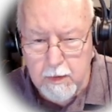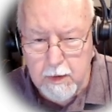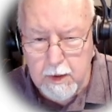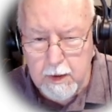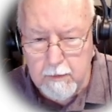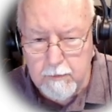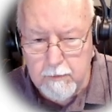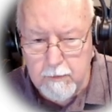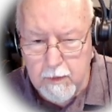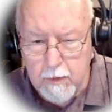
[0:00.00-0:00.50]

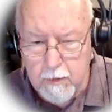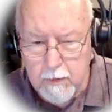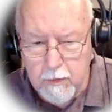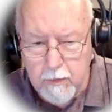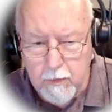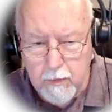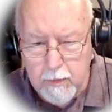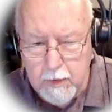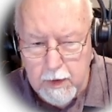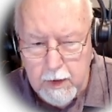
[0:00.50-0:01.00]
Even, uh,
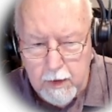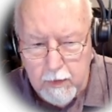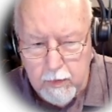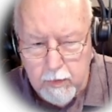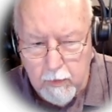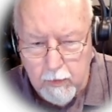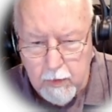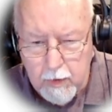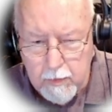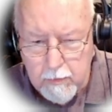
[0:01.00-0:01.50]
only the
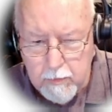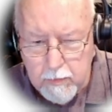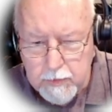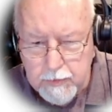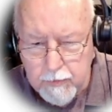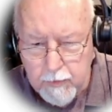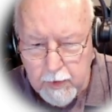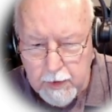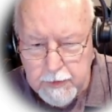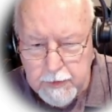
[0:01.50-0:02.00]
Lord was
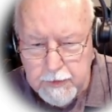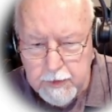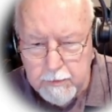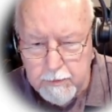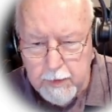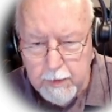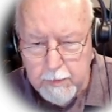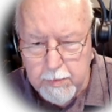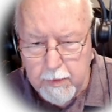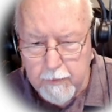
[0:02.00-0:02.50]
raising
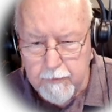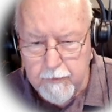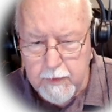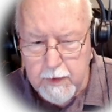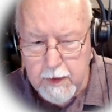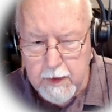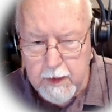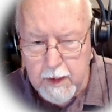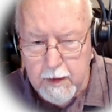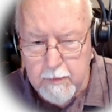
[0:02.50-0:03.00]
people from the
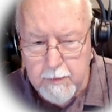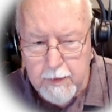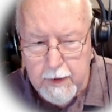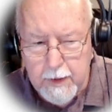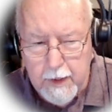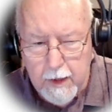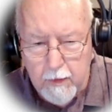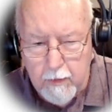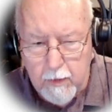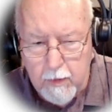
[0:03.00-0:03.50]
dead, but
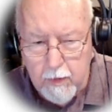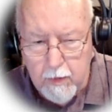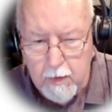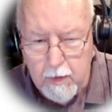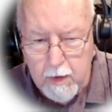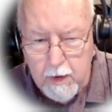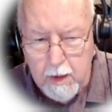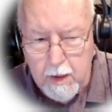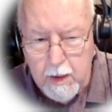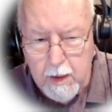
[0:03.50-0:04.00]
now
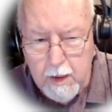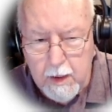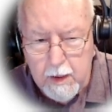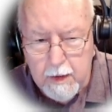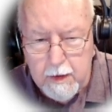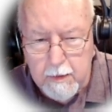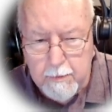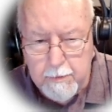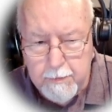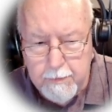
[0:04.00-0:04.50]

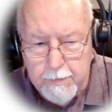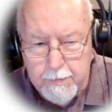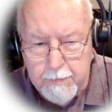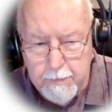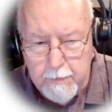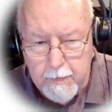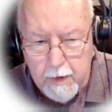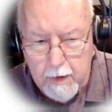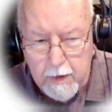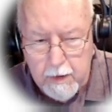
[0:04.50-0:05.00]
the
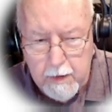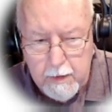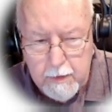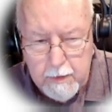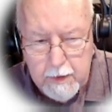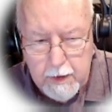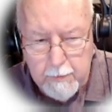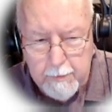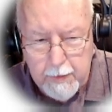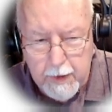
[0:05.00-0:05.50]
uh,
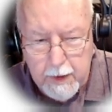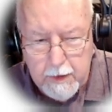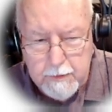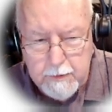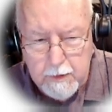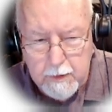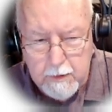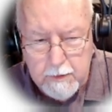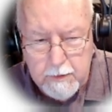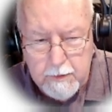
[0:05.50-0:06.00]
the
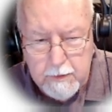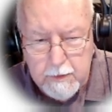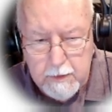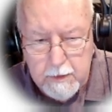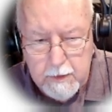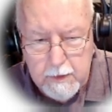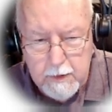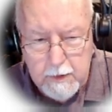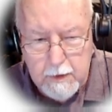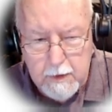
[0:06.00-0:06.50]
apostles
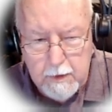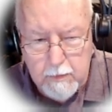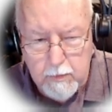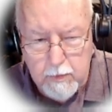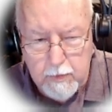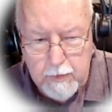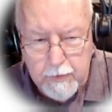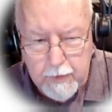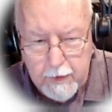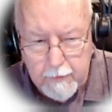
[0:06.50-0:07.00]
were
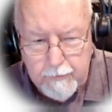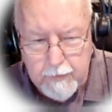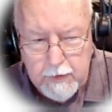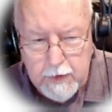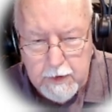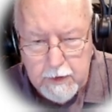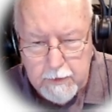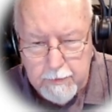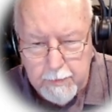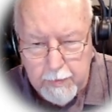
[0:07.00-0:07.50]
given
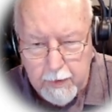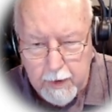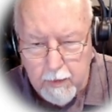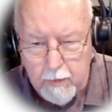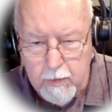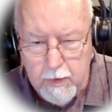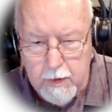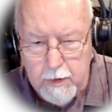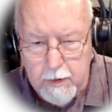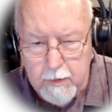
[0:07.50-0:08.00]
this
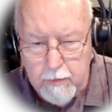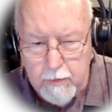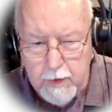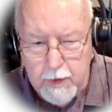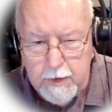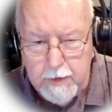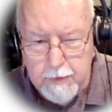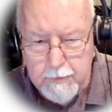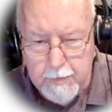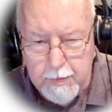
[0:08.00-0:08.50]
power to
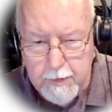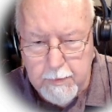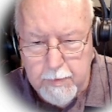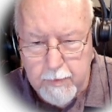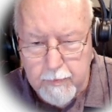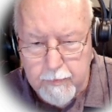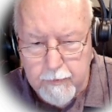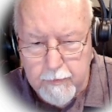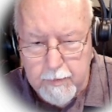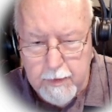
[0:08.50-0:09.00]
raise people
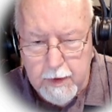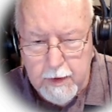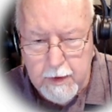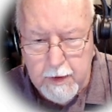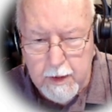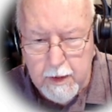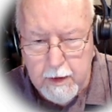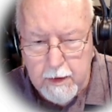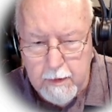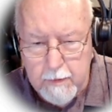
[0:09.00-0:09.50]
from the dead.